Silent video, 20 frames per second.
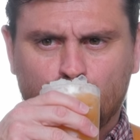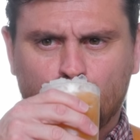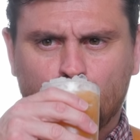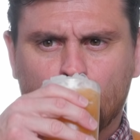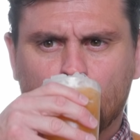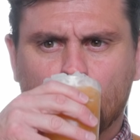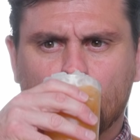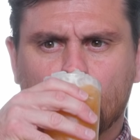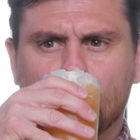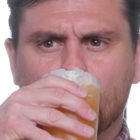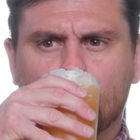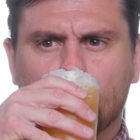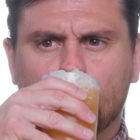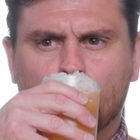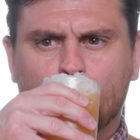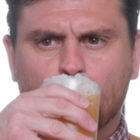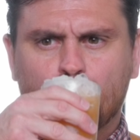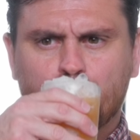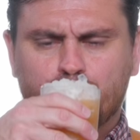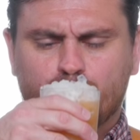
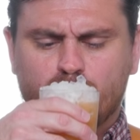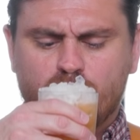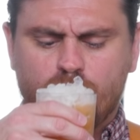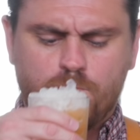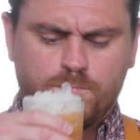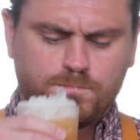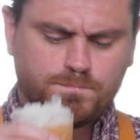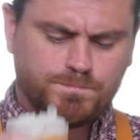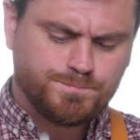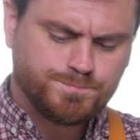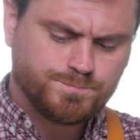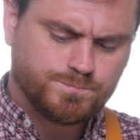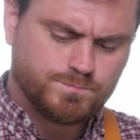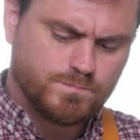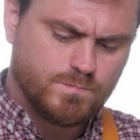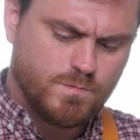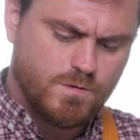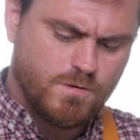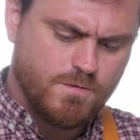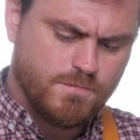Nothing is said.